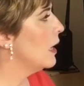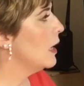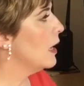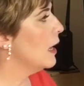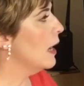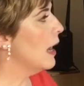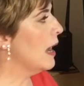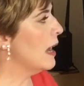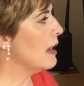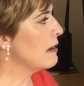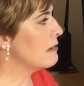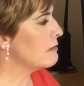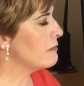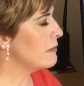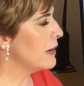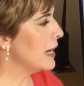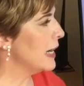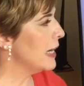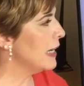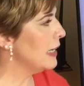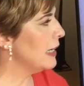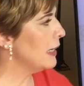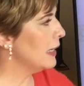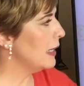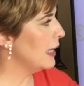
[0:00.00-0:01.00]
A
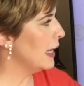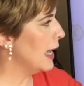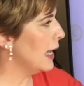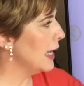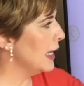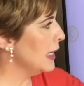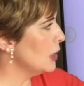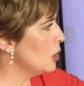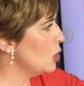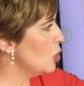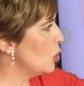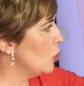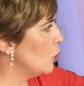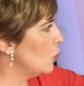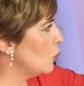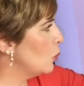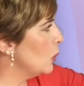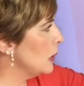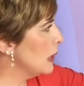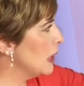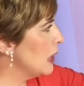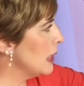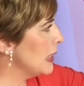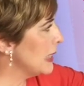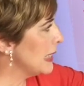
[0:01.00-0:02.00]
rain gauge, which
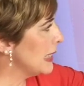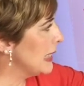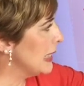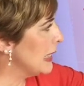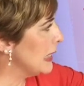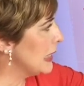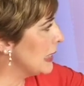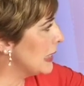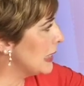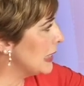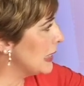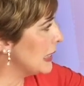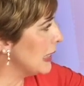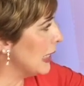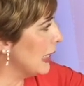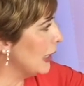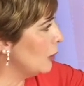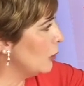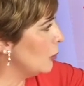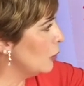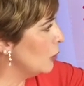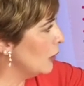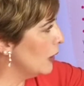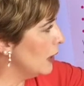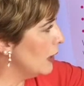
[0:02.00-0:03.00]
is this
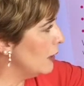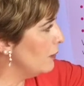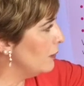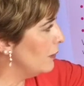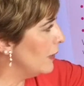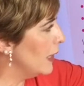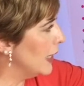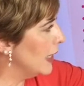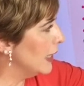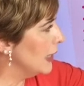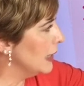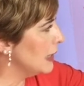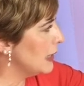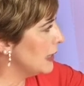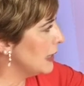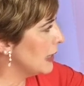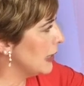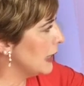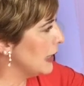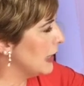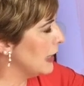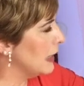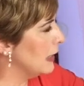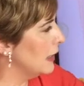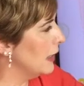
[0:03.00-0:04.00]
second device
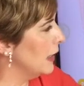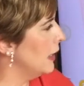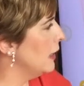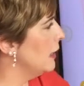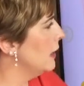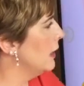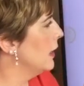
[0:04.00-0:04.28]
here,